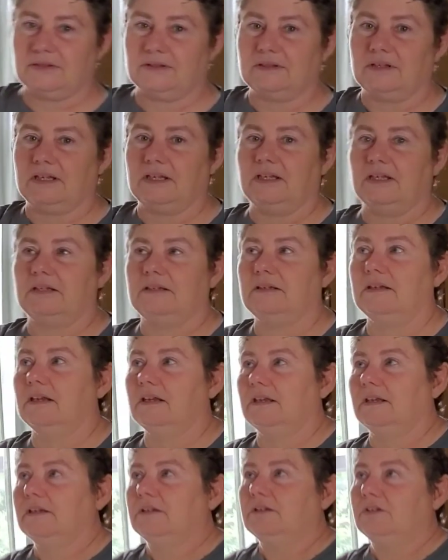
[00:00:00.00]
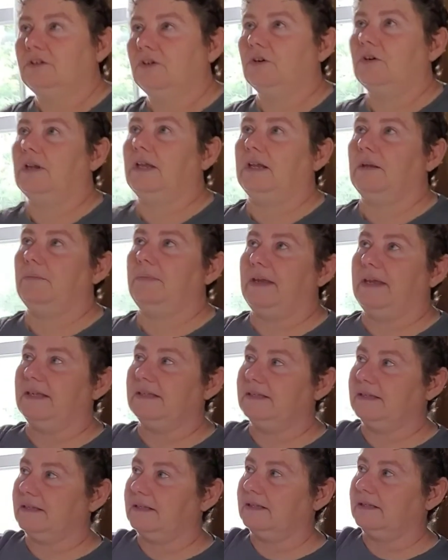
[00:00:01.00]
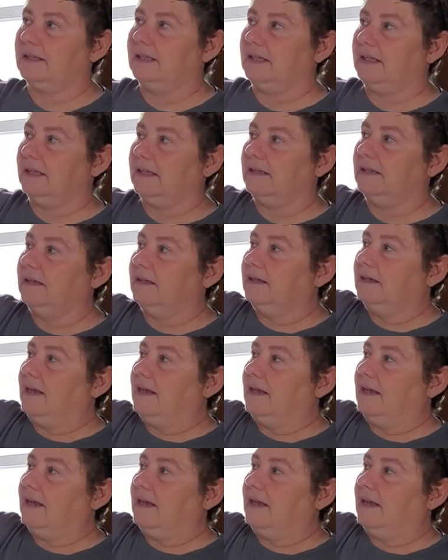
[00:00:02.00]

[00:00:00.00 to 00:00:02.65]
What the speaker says: then you're going to basically